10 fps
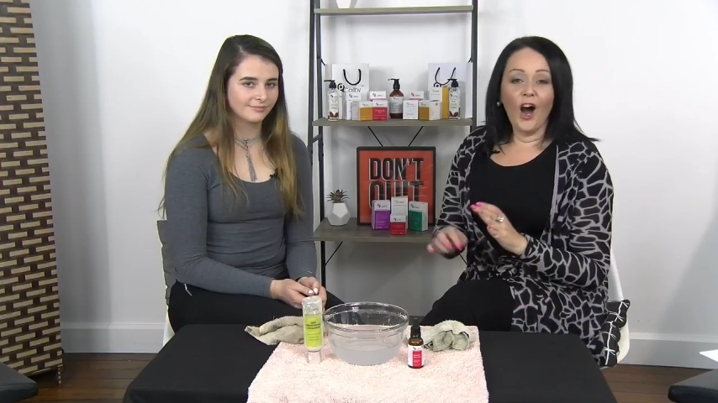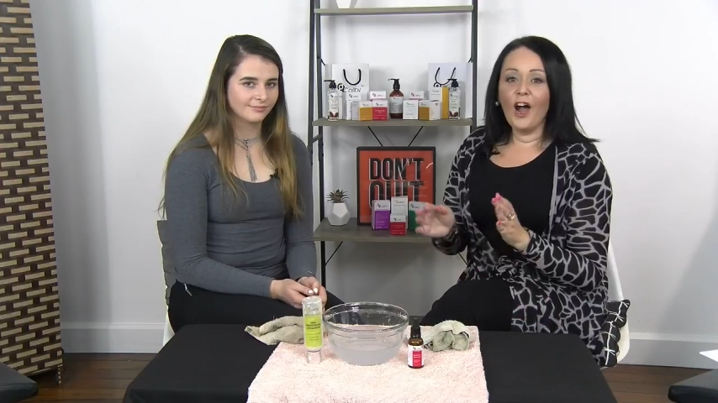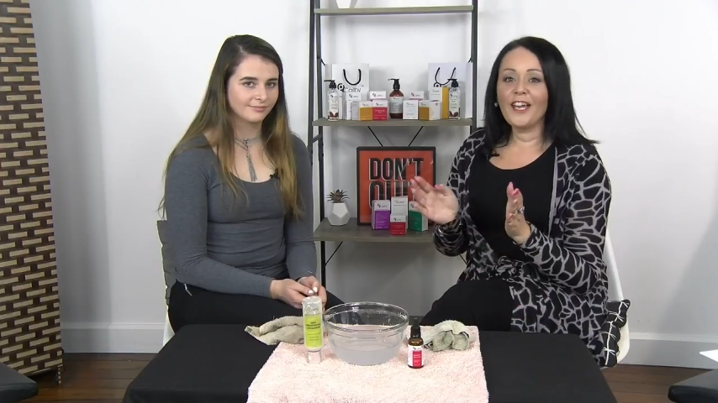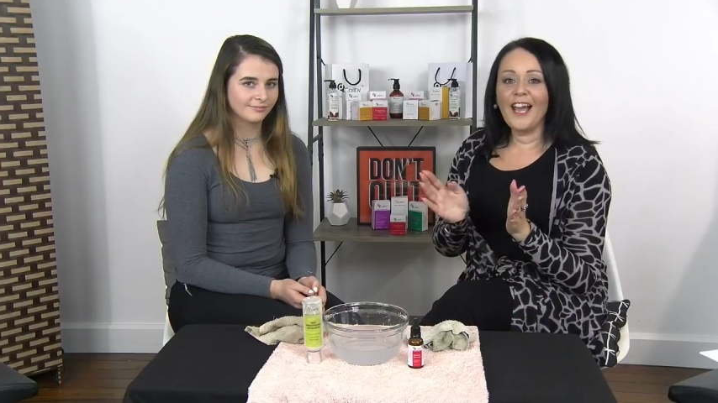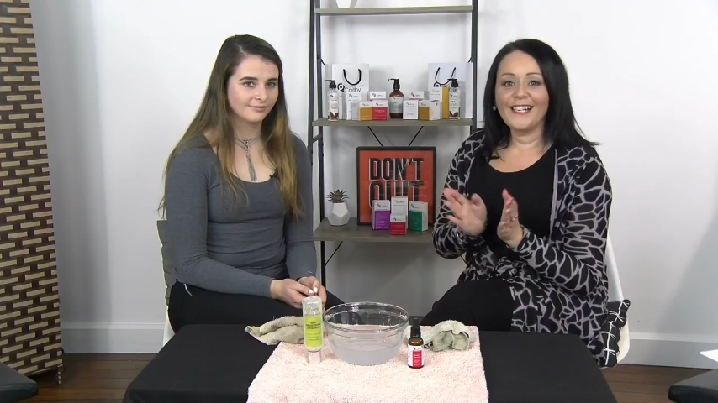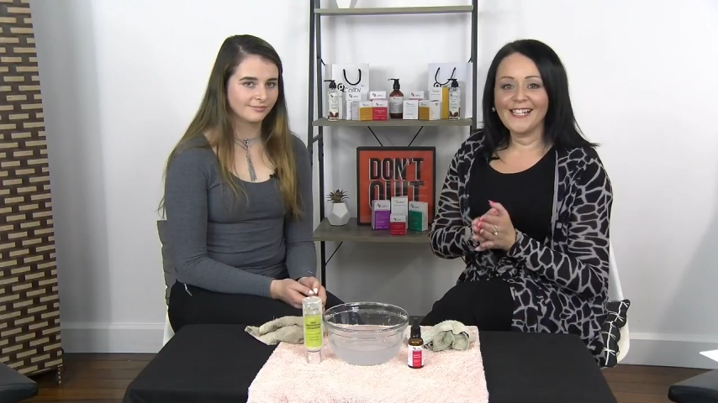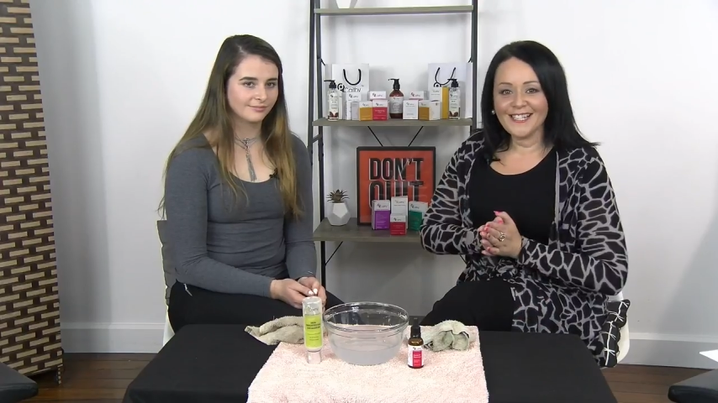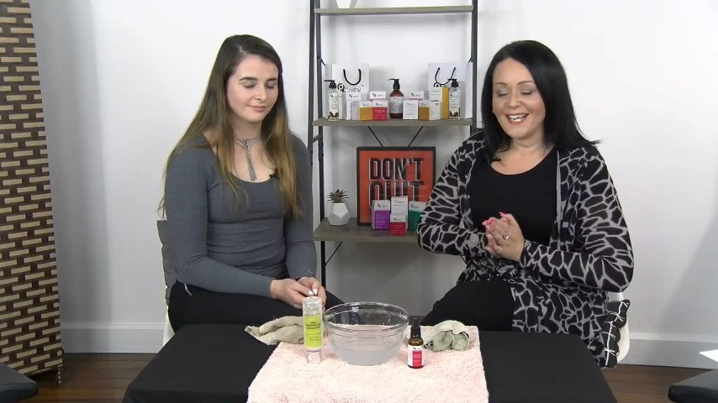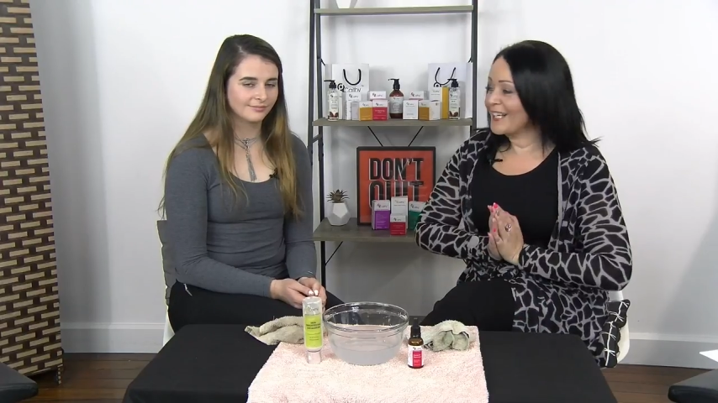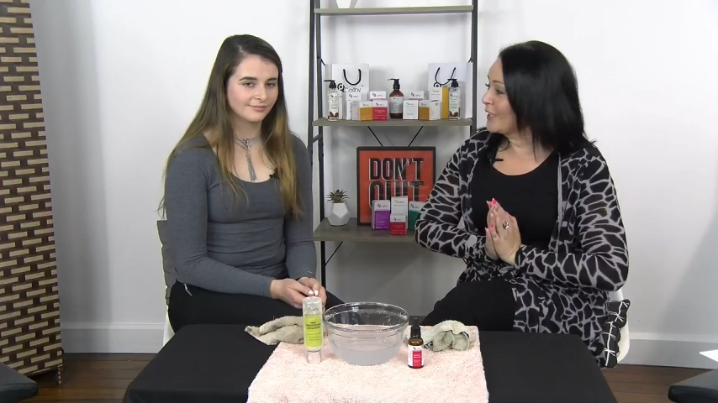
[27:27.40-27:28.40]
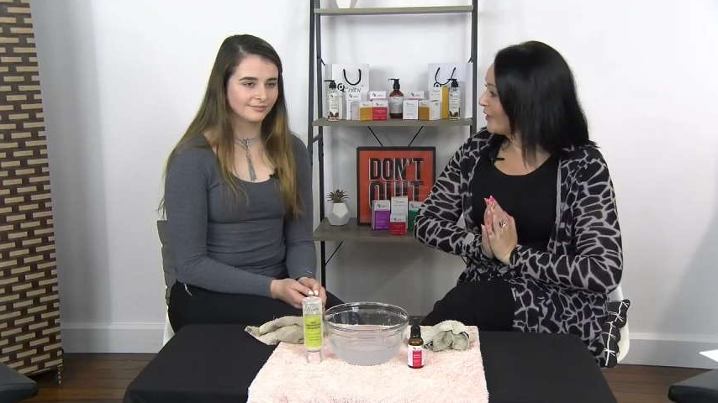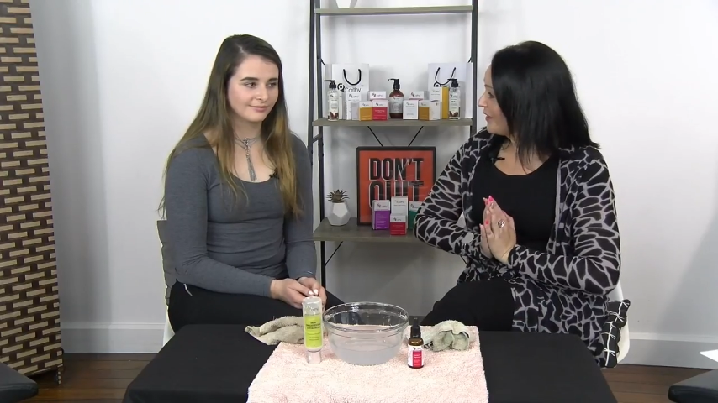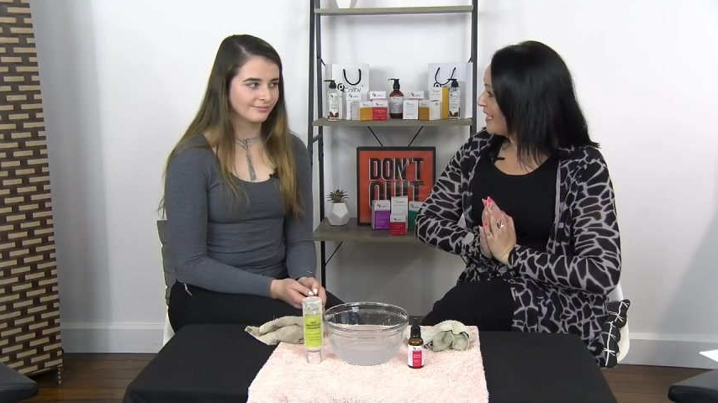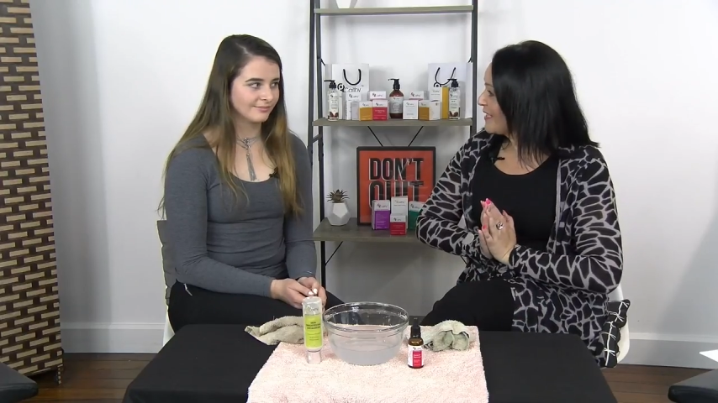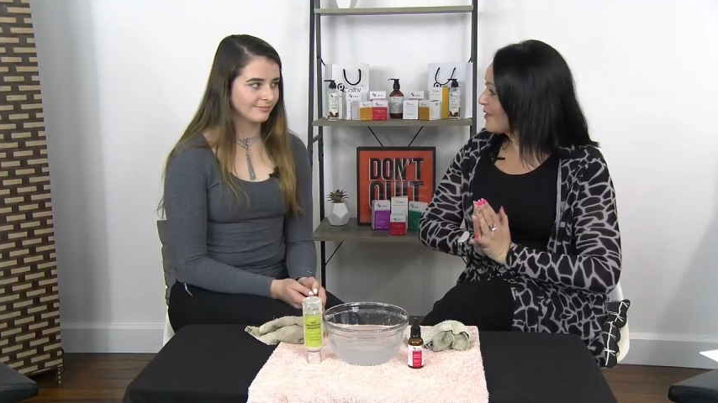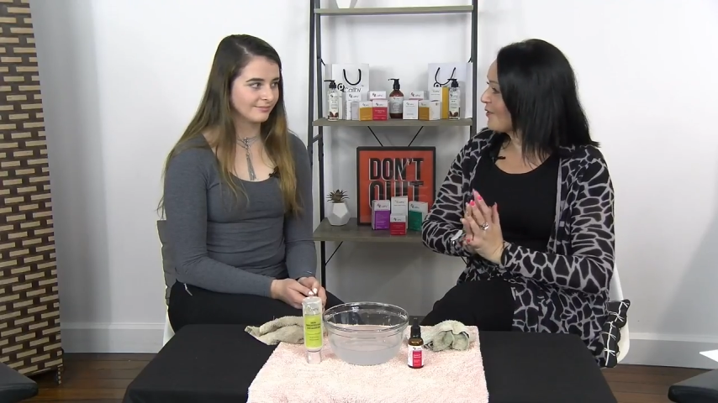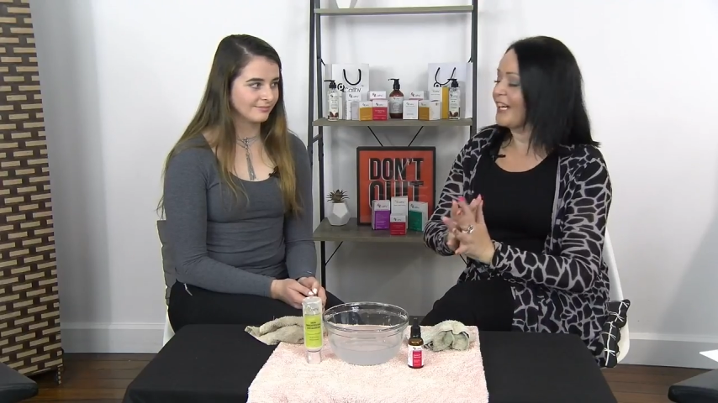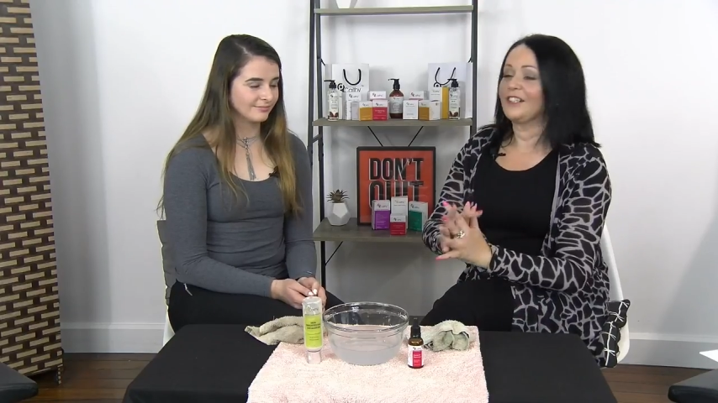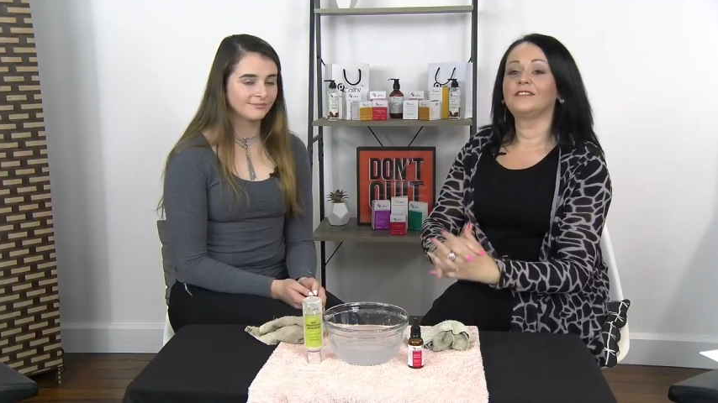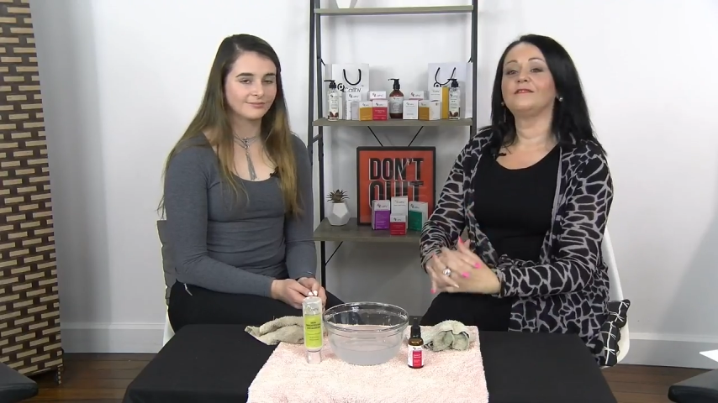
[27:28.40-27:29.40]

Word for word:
Speaker 1: Okay, let's take a look at the next oil.